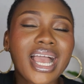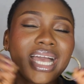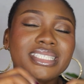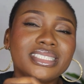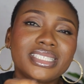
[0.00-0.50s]

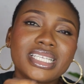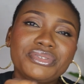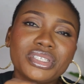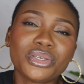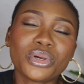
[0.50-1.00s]
And in
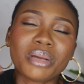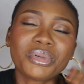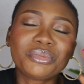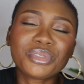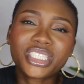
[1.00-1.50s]
today's video,
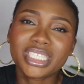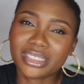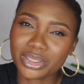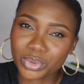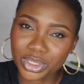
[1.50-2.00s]
I'm going to be
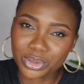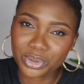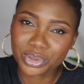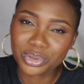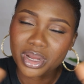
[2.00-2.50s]
sharing
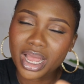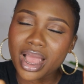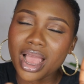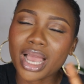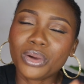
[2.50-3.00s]
with you
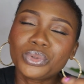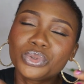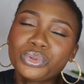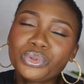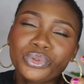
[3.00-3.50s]
how
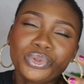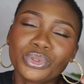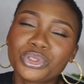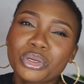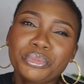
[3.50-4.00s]
to
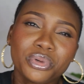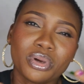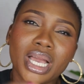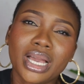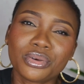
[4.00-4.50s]
zhuzh up
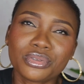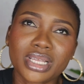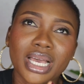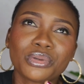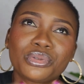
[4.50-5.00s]
your
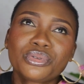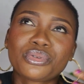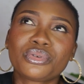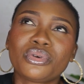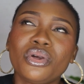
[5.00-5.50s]
house, how
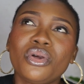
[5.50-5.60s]
to